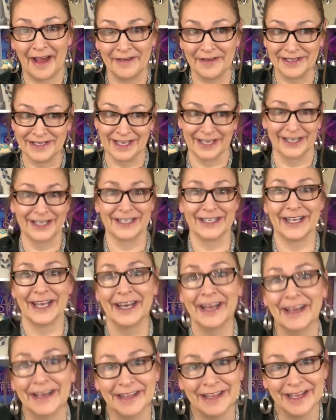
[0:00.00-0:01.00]
I was like
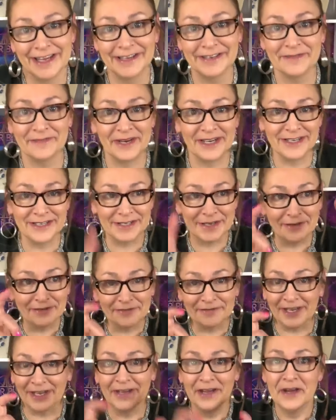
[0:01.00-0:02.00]
sitting on the end of my
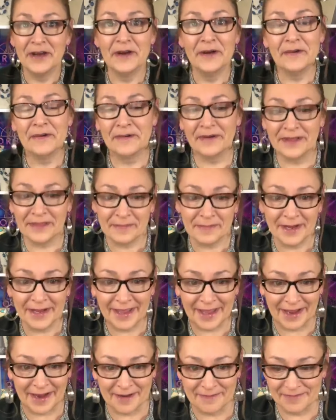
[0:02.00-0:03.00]
sofa with my
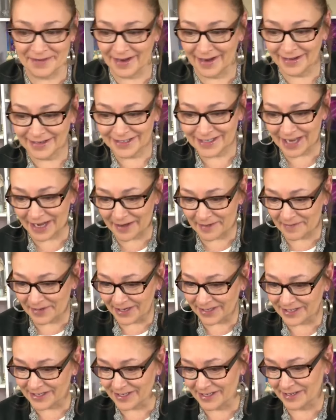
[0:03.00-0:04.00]
camera, taking
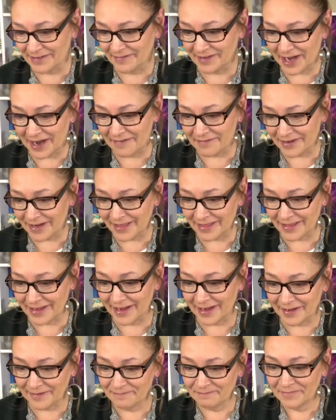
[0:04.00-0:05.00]
pictures of
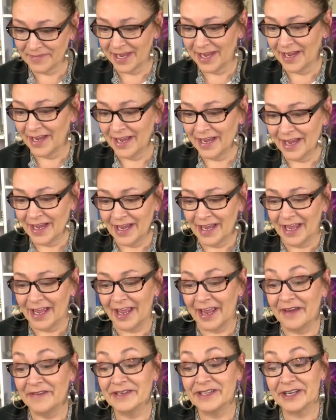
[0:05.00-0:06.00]
everything.
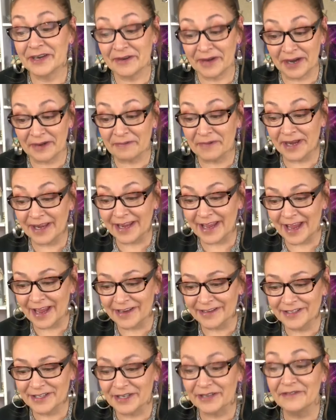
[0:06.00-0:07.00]
It was a great
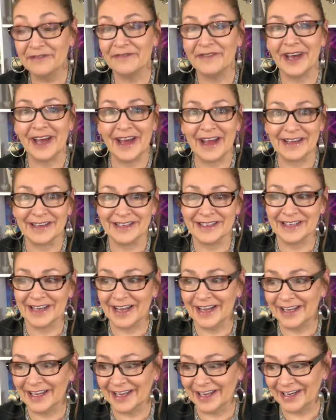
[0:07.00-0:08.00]
weekend, too fast.
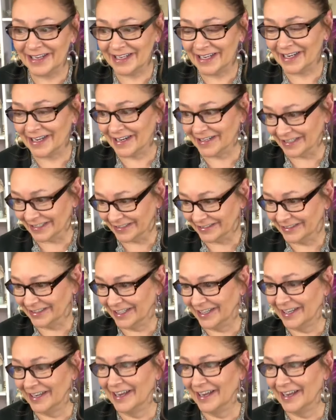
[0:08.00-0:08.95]
I hear you, girl.